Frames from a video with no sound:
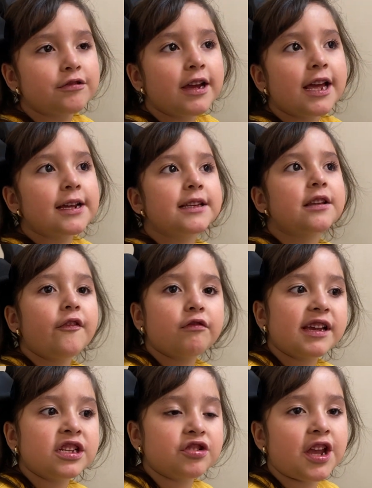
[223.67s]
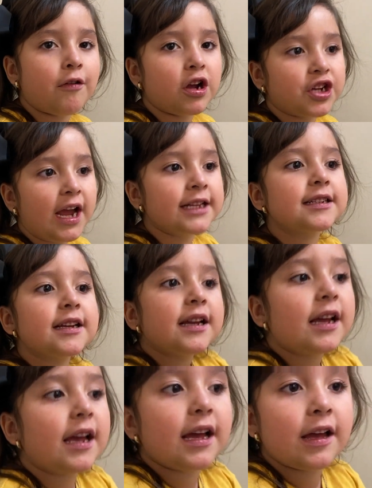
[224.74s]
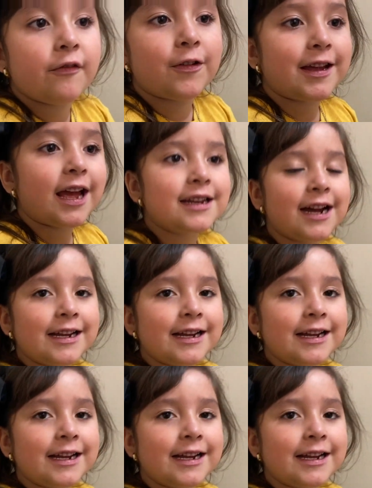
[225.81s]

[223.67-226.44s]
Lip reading: And they said, oh, we can do it to wash our hands. Mm-hmm. And so we can't die.